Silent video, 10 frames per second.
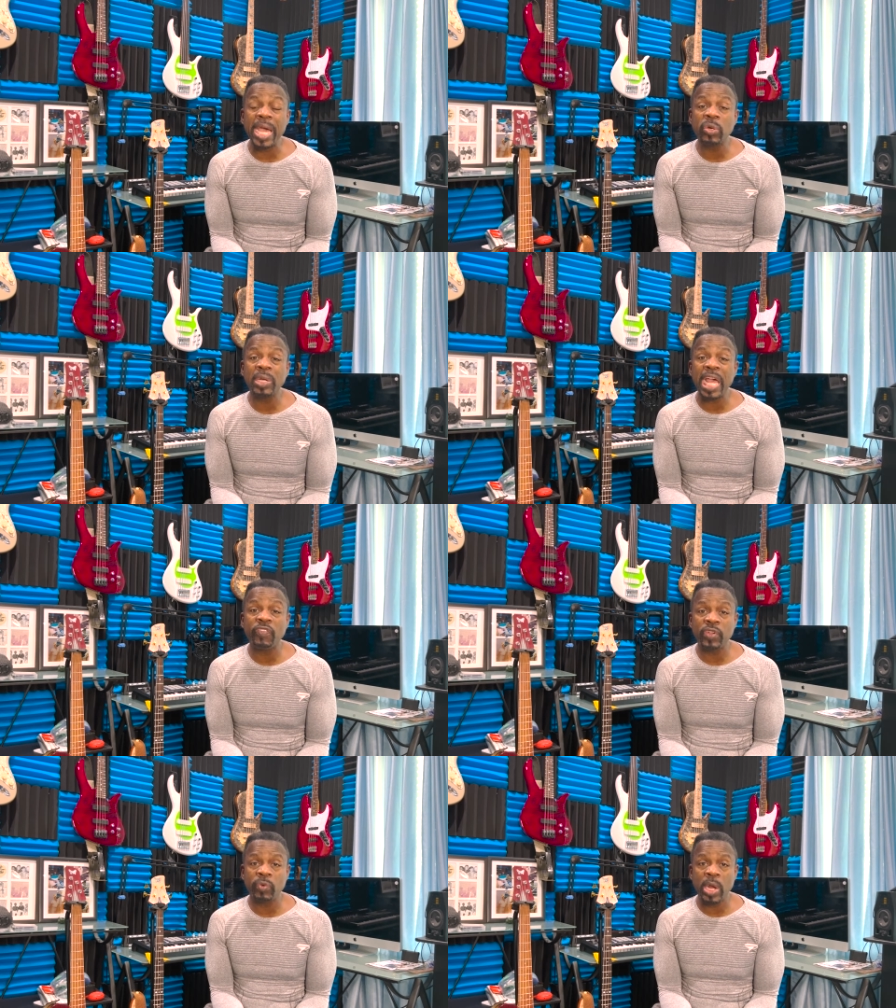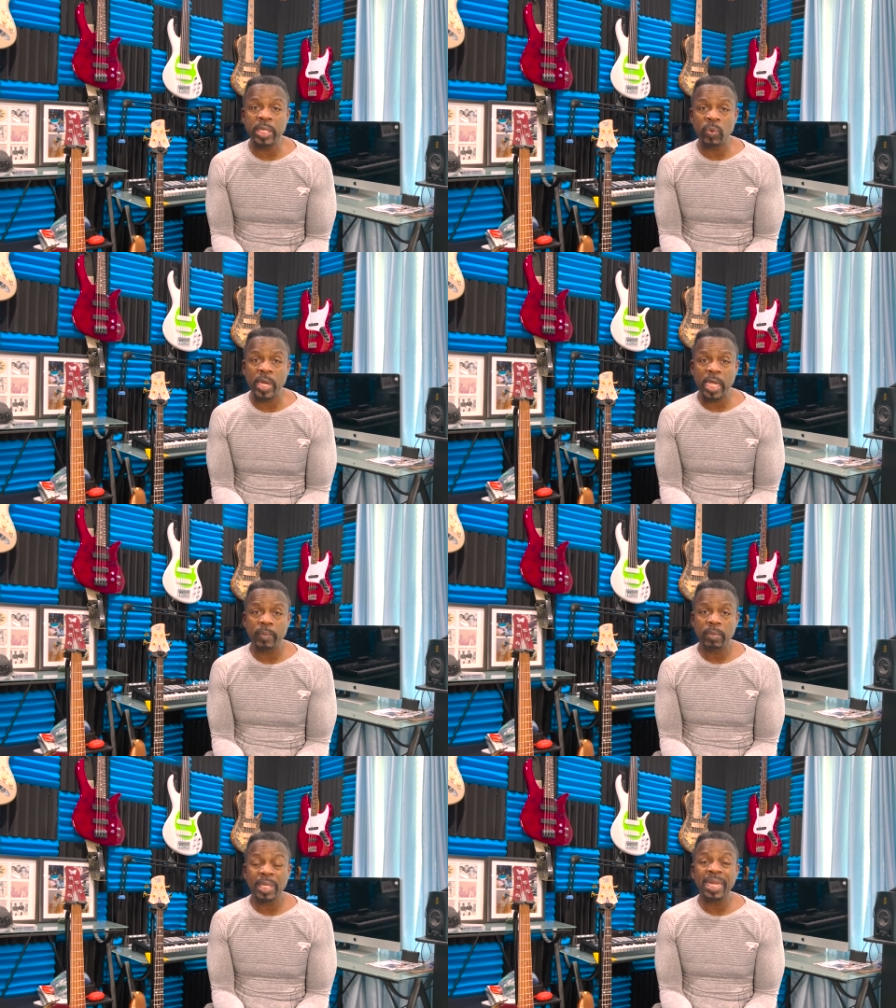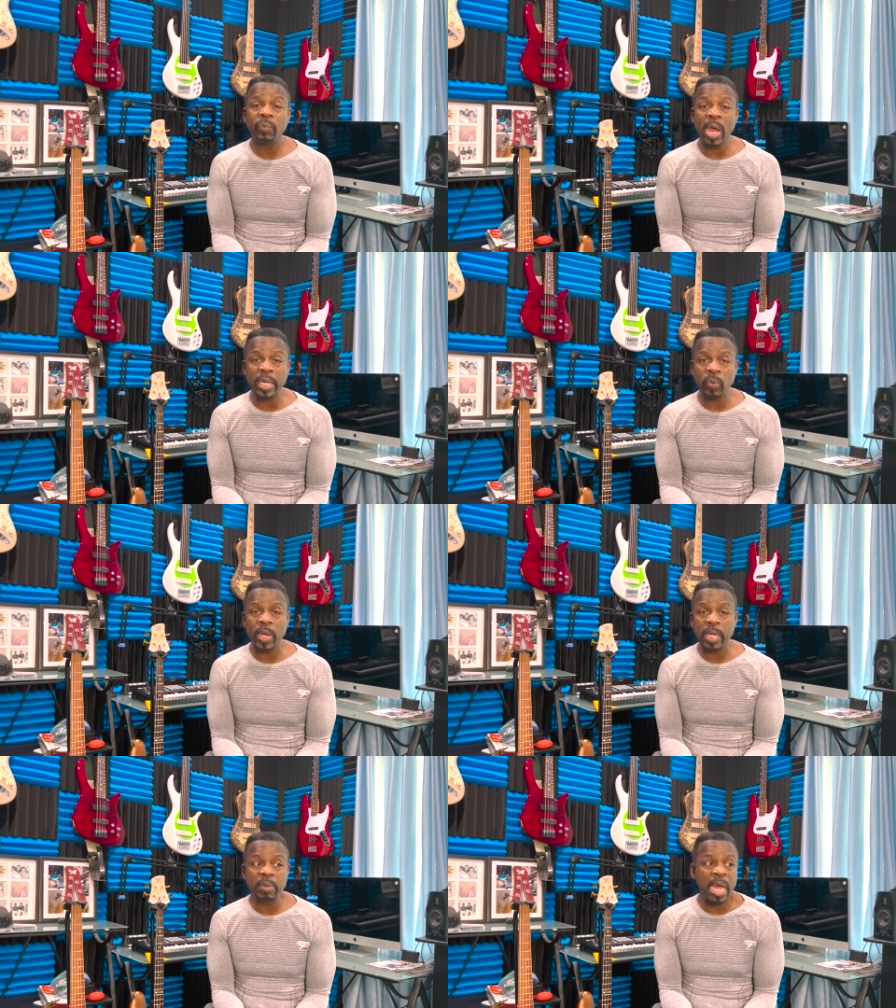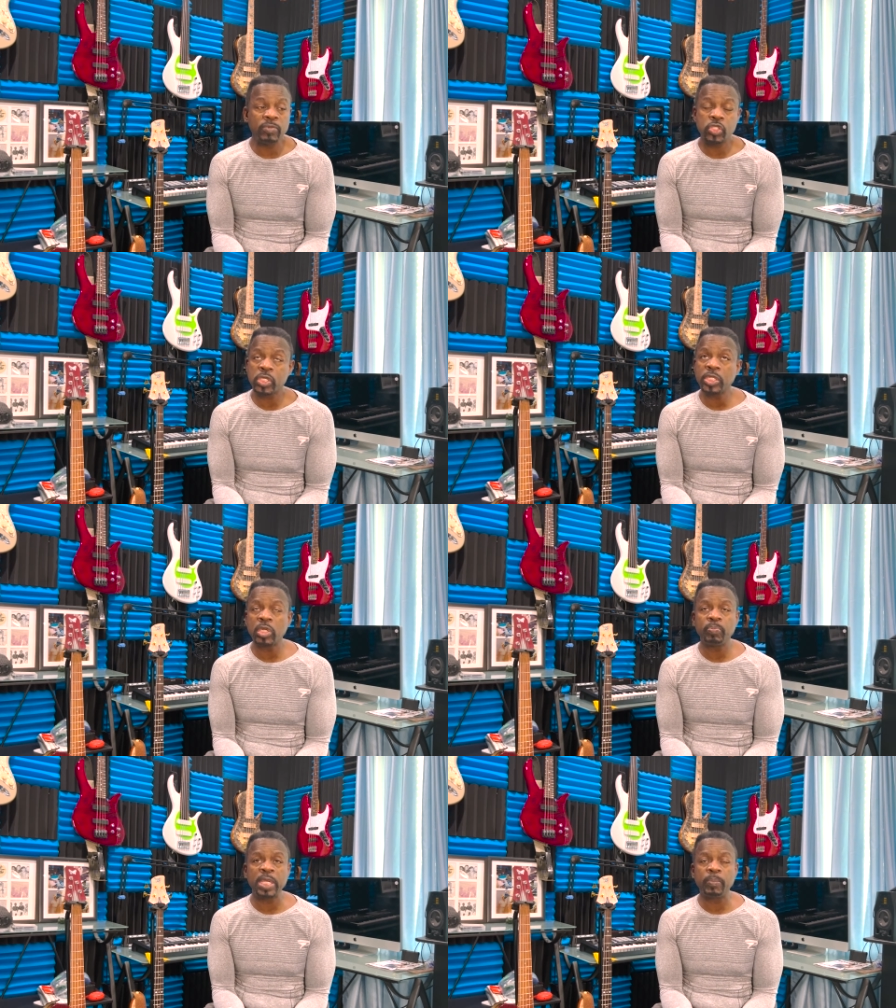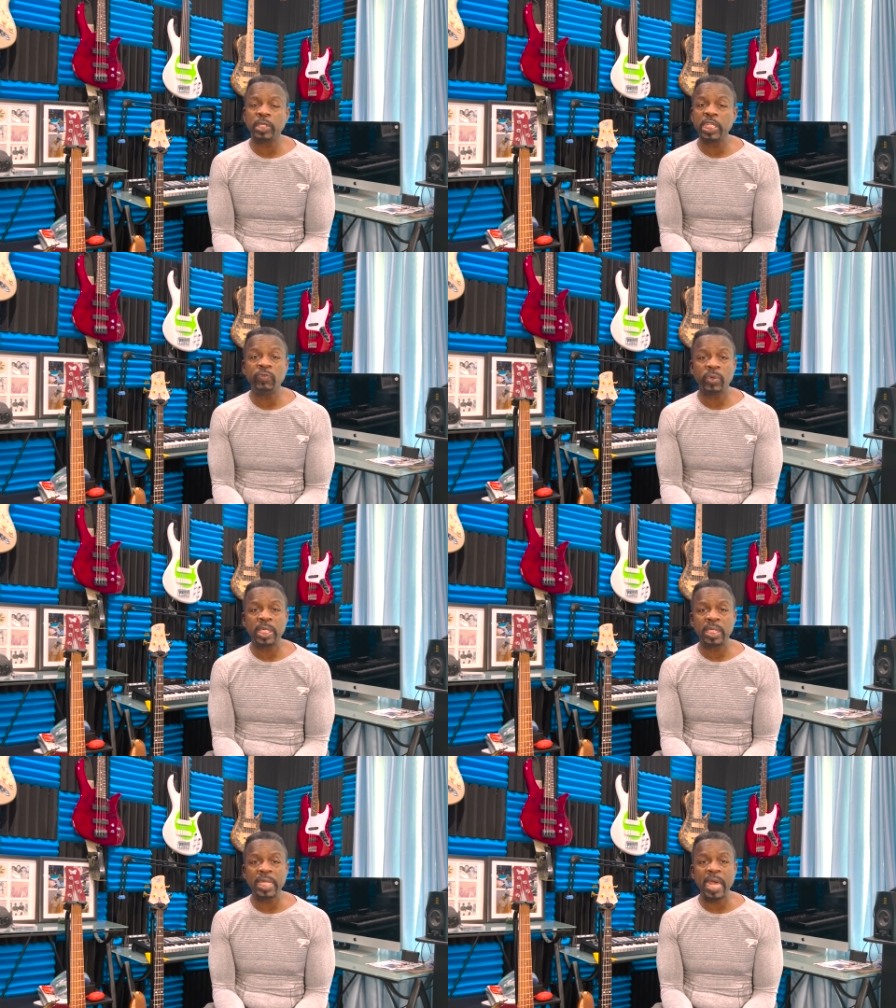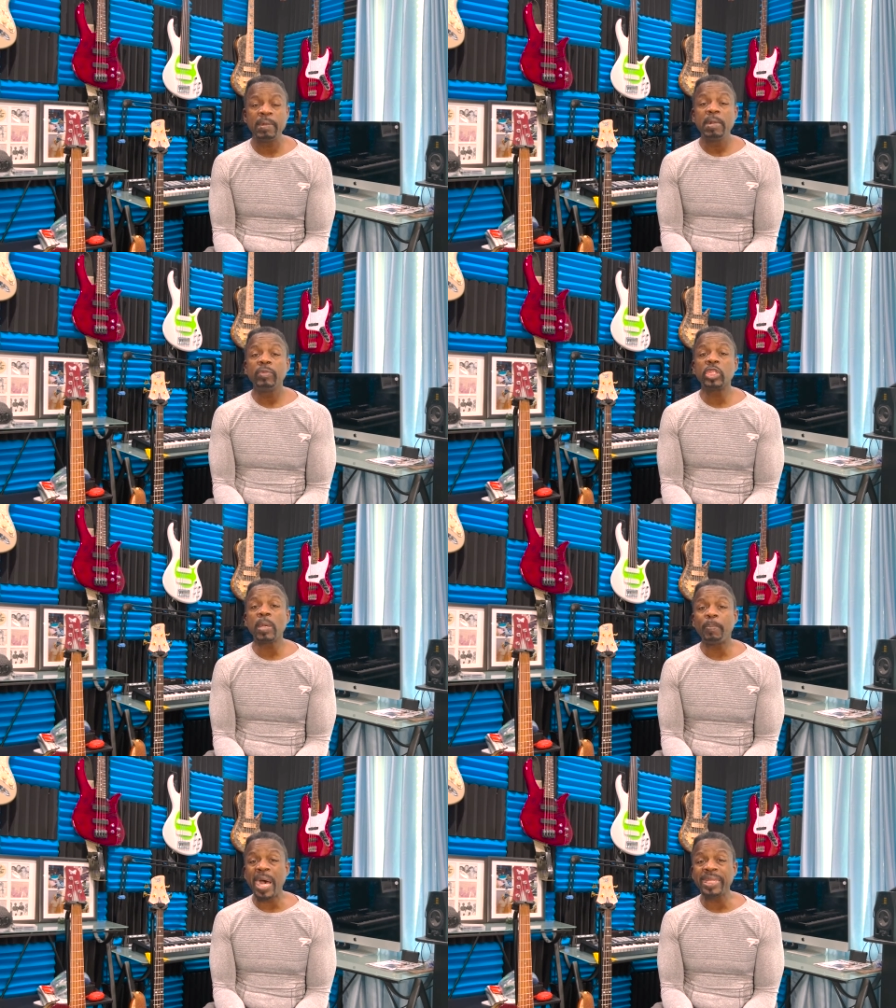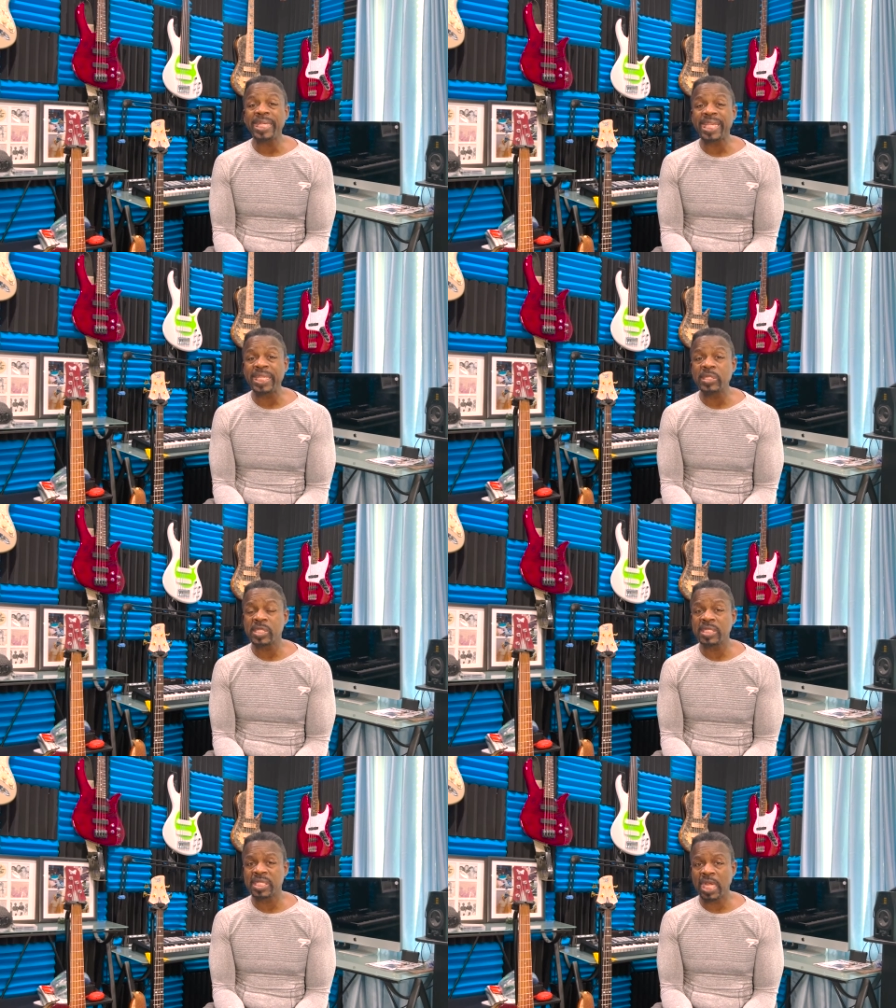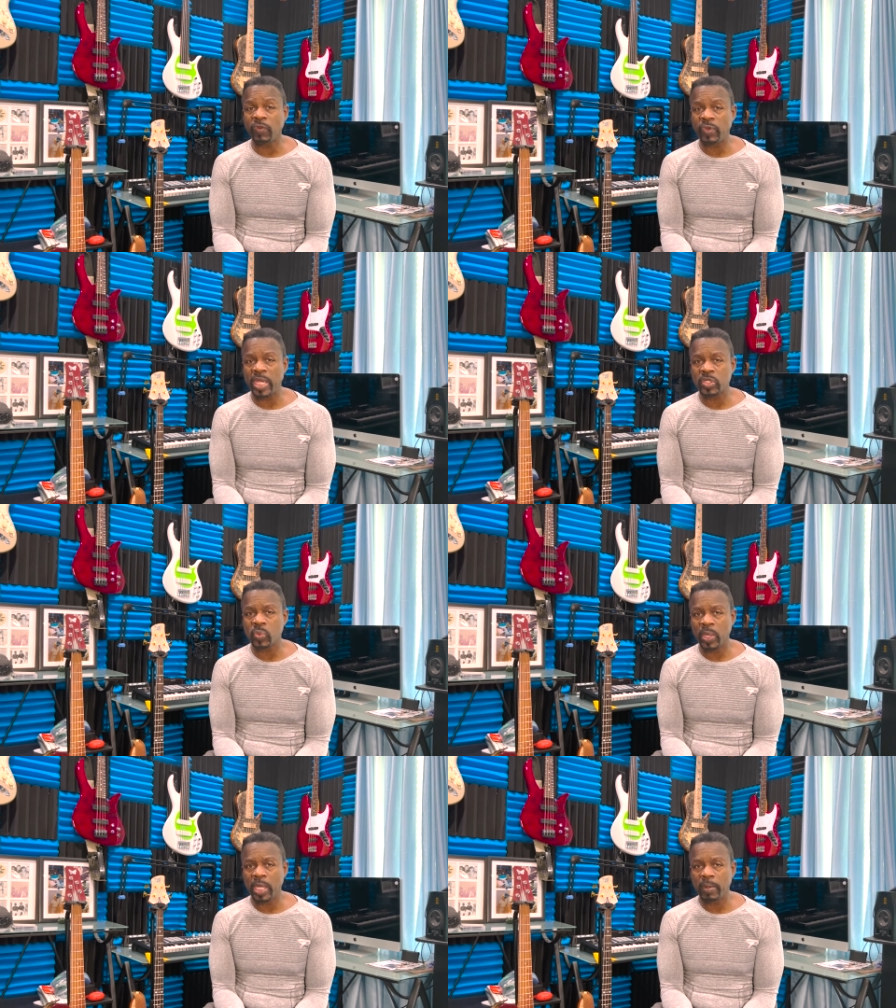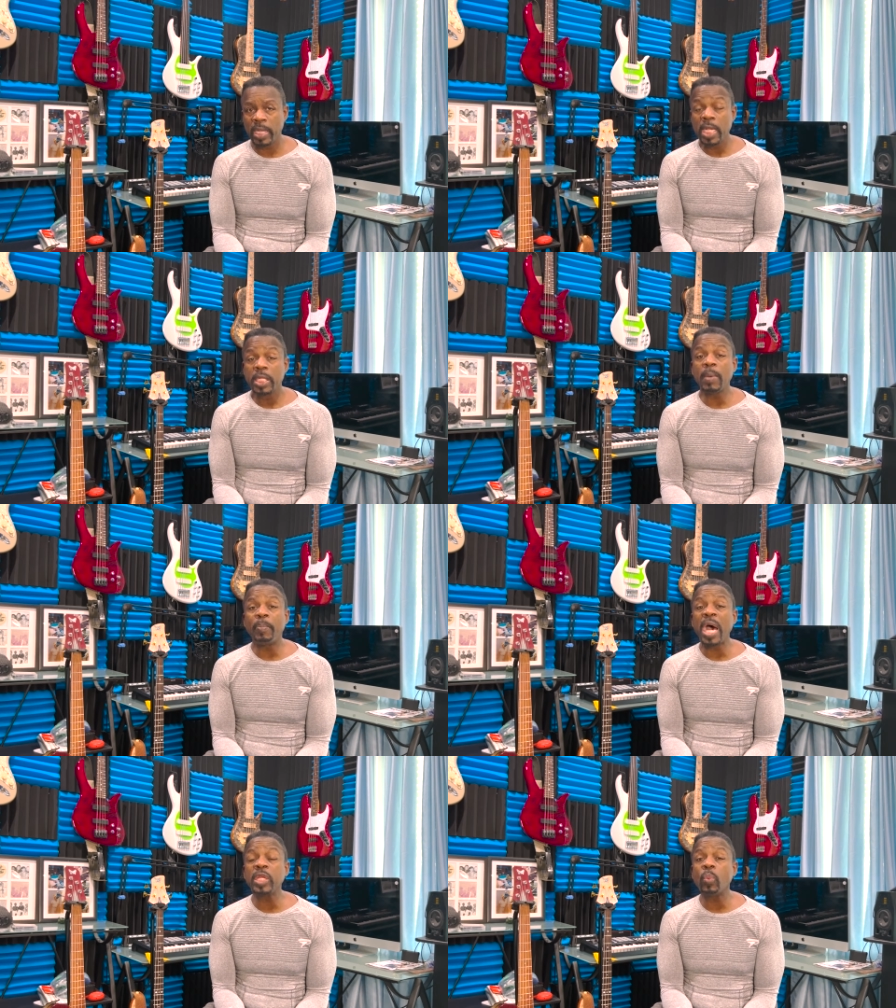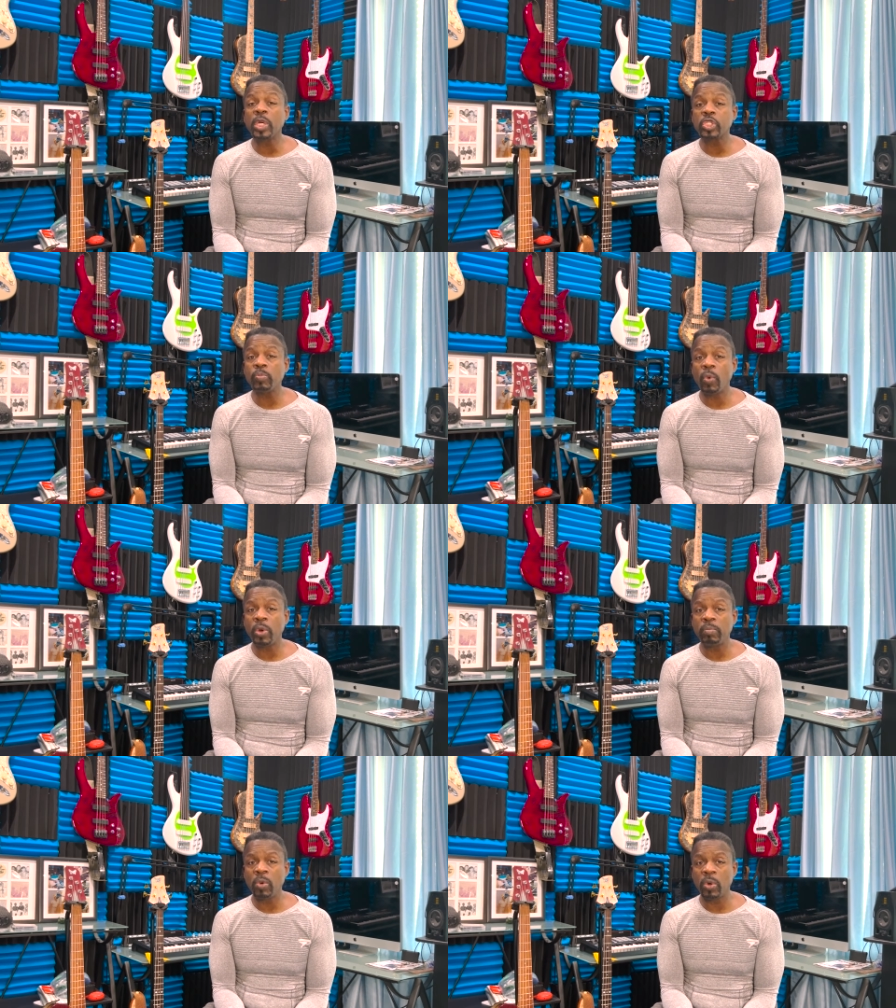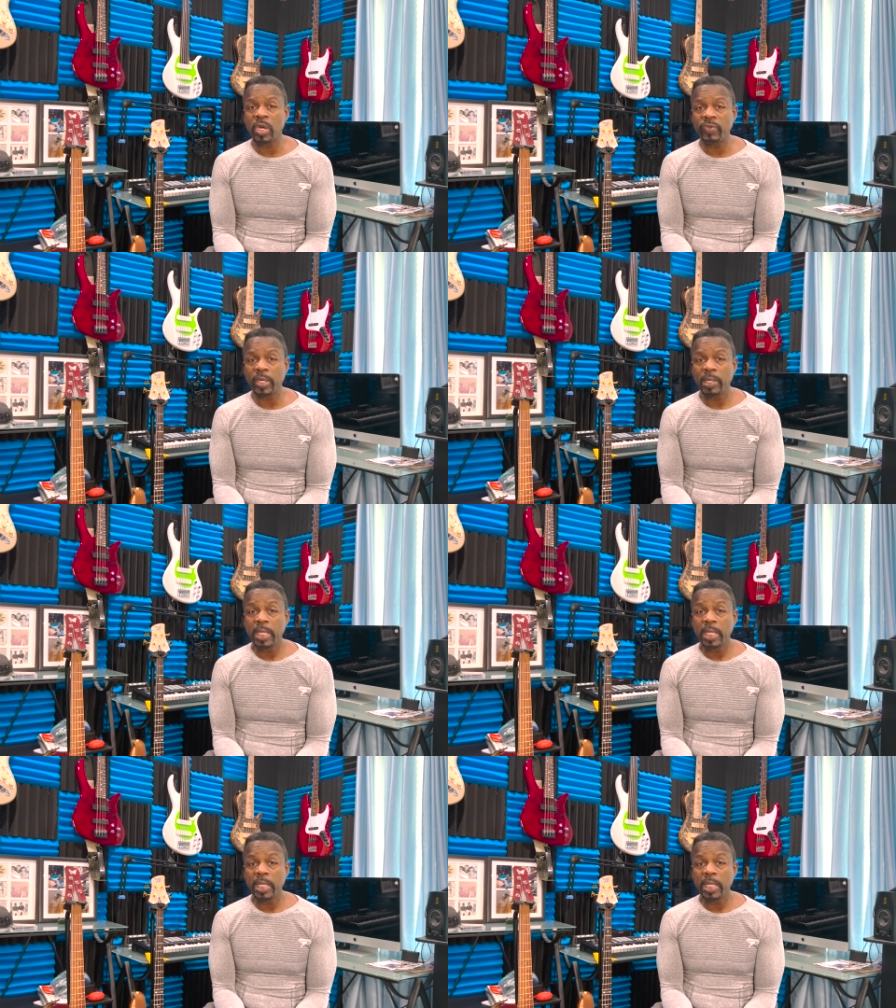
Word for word: had her laughing right away right away. And I'm such a big believer in that, that the body heals itself as well. The body wants more and more of it.